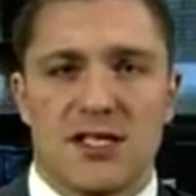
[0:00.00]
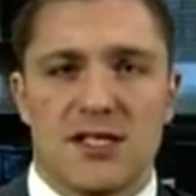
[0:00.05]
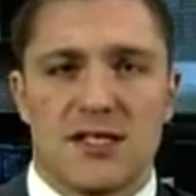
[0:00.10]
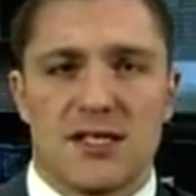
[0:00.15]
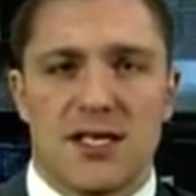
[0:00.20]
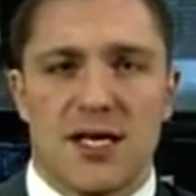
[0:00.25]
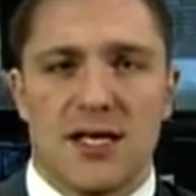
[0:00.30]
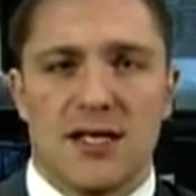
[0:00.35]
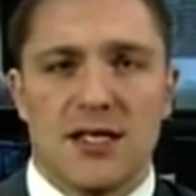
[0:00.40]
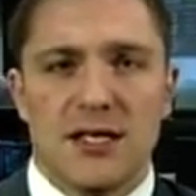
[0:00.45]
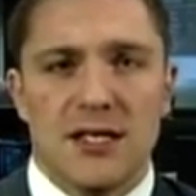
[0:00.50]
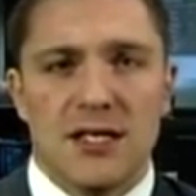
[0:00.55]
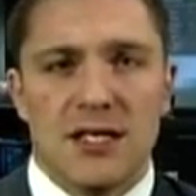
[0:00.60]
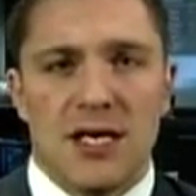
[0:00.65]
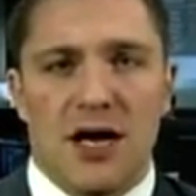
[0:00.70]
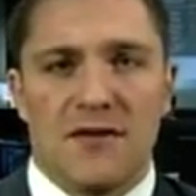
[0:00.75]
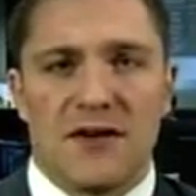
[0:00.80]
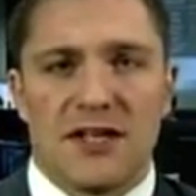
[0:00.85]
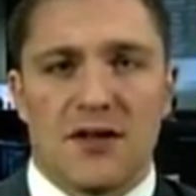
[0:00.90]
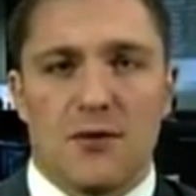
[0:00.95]
And
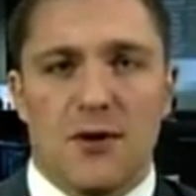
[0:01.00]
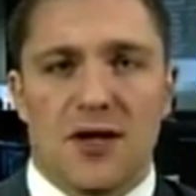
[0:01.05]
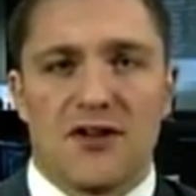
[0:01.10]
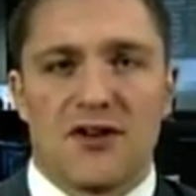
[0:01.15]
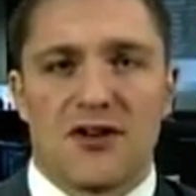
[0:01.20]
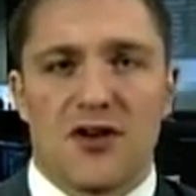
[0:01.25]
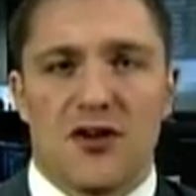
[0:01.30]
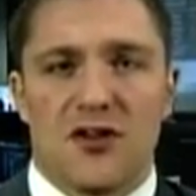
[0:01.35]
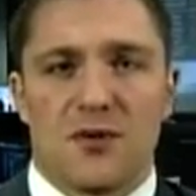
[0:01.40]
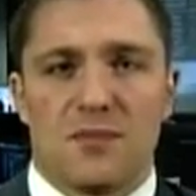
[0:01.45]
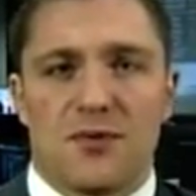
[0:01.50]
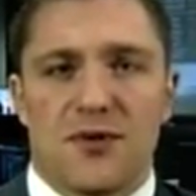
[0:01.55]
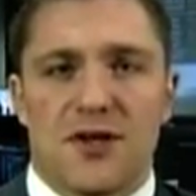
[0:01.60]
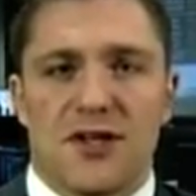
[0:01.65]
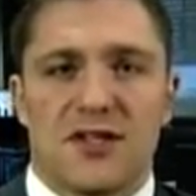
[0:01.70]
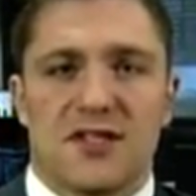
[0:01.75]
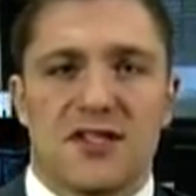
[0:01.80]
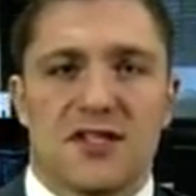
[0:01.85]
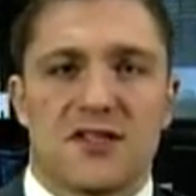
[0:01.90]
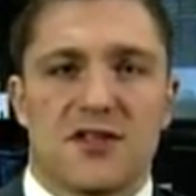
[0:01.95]
I think the one that got
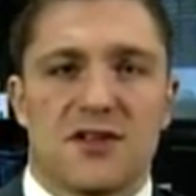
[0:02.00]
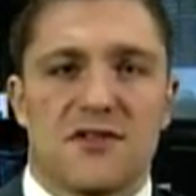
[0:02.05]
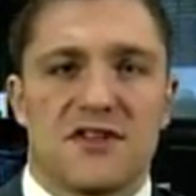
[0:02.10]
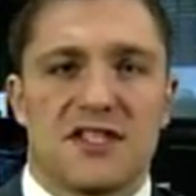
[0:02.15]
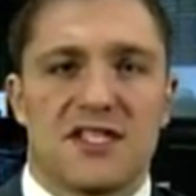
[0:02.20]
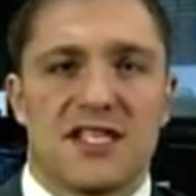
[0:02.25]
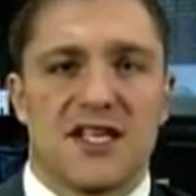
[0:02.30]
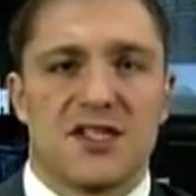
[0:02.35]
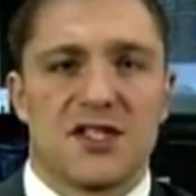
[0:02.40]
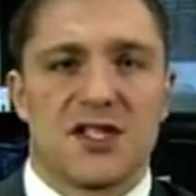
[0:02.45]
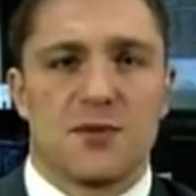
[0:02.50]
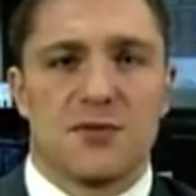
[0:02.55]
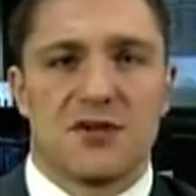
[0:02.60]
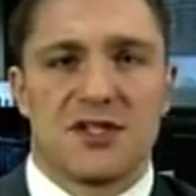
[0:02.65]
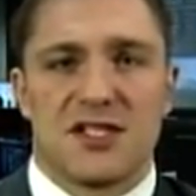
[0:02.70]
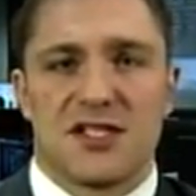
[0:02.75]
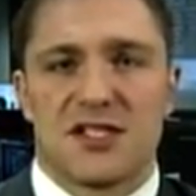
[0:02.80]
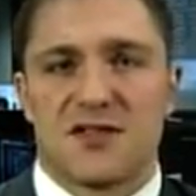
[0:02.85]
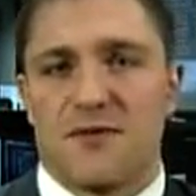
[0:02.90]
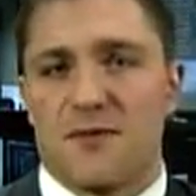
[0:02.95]
the sort of attention
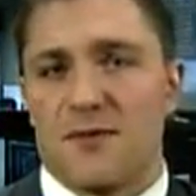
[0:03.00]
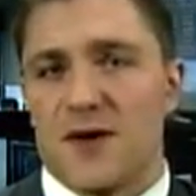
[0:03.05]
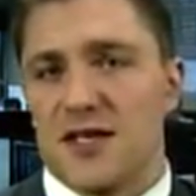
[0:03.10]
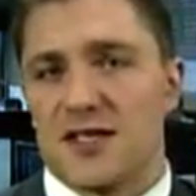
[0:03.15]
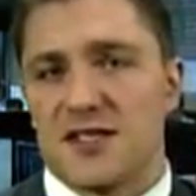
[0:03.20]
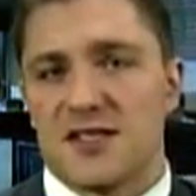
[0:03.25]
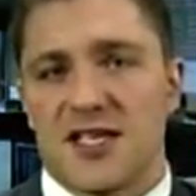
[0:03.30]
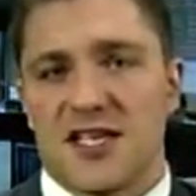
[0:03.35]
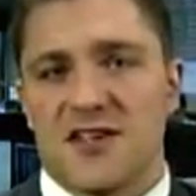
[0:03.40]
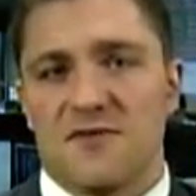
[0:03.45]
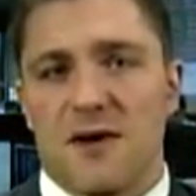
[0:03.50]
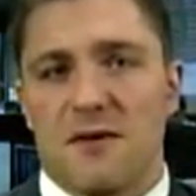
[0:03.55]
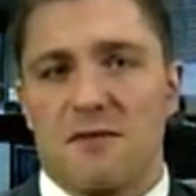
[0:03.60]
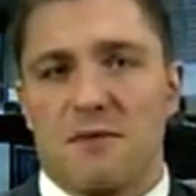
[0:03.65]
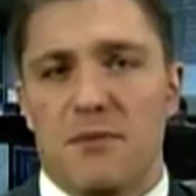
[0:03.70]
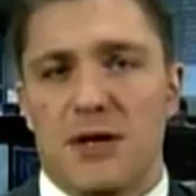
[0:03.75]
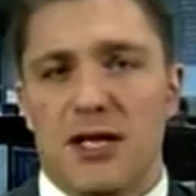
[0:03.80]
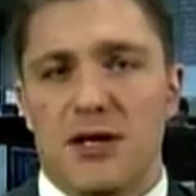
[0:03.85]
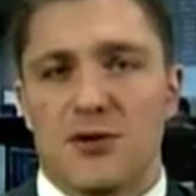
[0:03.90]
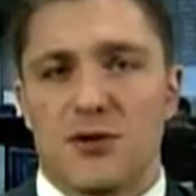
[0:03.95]
was this
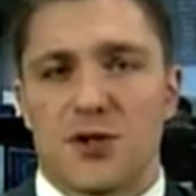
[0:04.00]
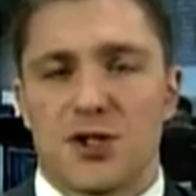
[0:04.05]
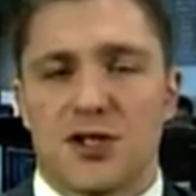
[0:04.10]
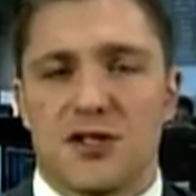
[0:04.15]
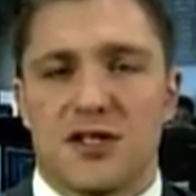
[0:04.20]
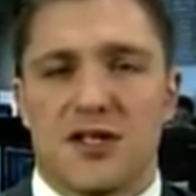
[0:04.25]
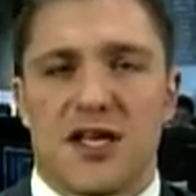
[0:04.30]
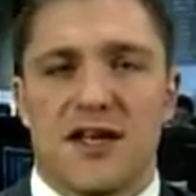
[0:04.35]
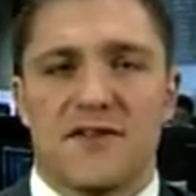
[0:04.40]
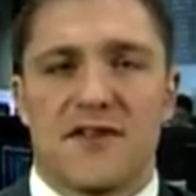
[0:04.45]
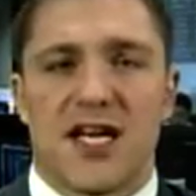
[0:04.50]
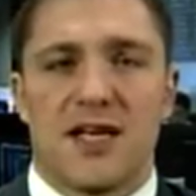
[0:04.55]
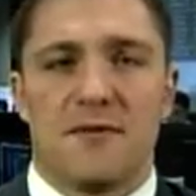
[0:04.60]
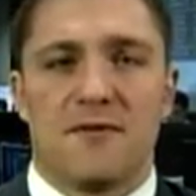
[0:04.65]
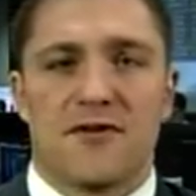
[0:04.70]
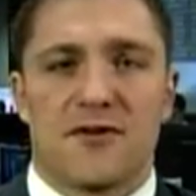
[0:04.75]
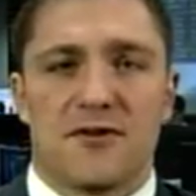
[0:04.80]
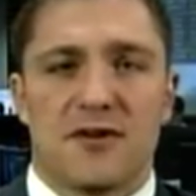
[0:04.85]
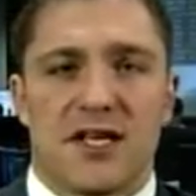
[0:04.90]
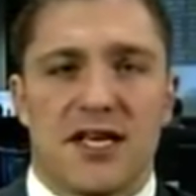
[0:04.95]
6-month bill auction that they
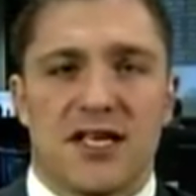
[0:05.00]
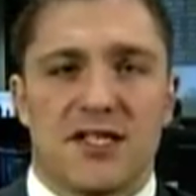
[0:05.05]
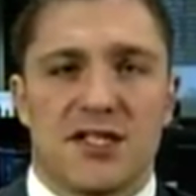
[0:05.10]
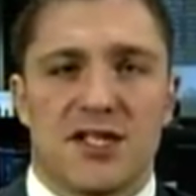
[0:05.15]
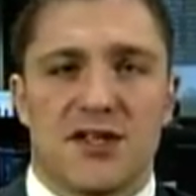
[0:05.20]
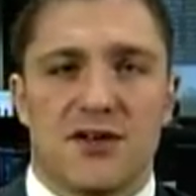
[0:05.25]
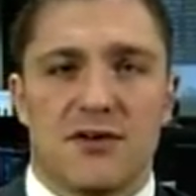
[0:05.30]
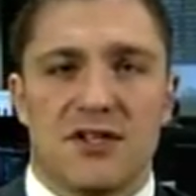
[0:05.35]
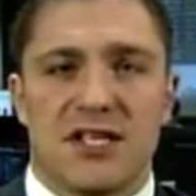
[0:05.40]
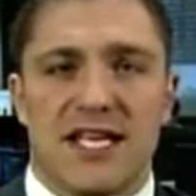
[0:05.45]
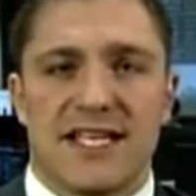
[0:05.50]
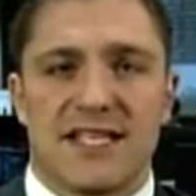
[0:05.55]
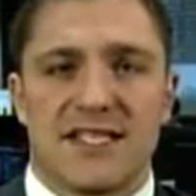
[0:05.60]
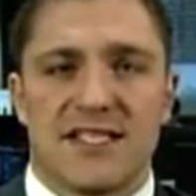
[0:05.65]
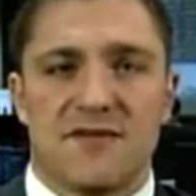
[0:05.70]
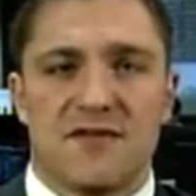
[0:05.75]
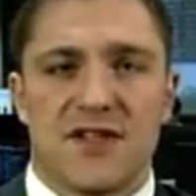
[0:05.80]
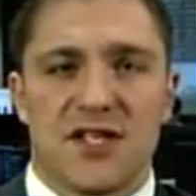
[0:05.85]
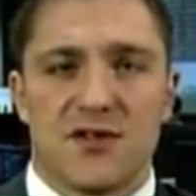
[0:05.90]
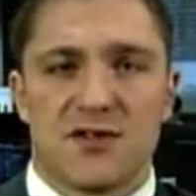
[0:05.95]
came through, and they actually got
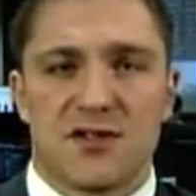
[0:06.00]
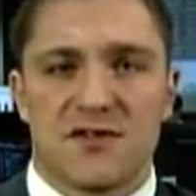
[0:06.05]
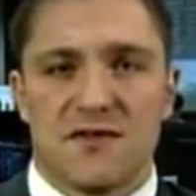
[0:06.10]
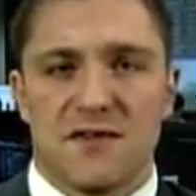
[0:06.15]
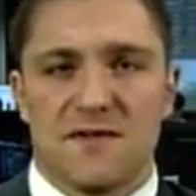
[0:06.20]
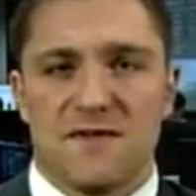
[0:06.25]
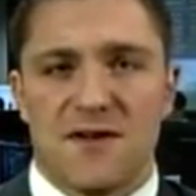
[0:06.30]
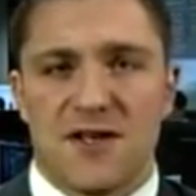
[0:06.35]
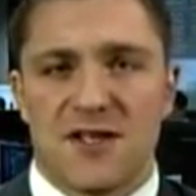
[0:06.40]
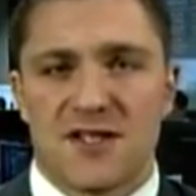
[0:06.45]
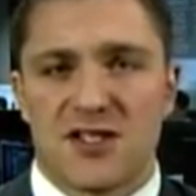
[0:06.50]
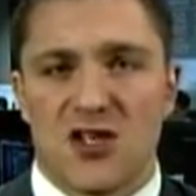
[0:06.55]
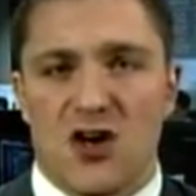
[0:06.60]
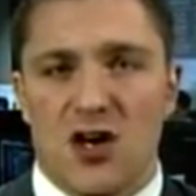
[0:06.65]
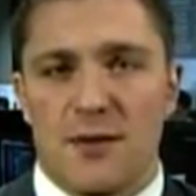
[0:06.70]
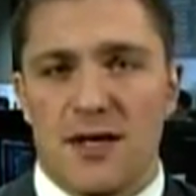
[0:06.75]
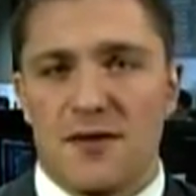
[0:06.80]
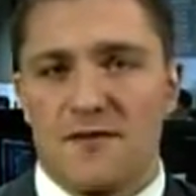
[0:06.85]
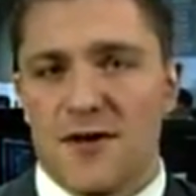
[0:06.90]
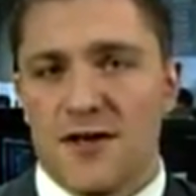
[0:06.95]
negative yields for the first
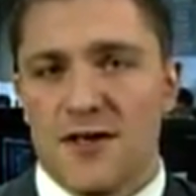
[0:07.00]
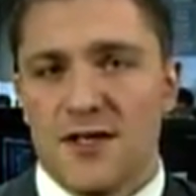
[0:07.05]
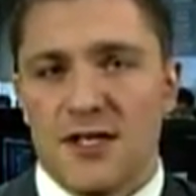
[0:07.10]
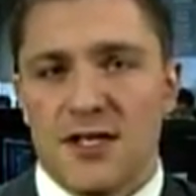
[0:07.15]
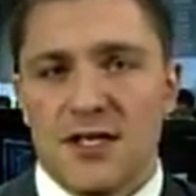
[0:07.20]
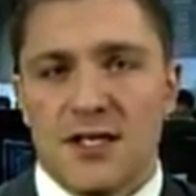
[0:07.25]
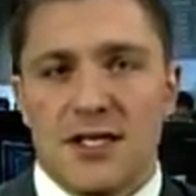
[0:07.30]
time ever.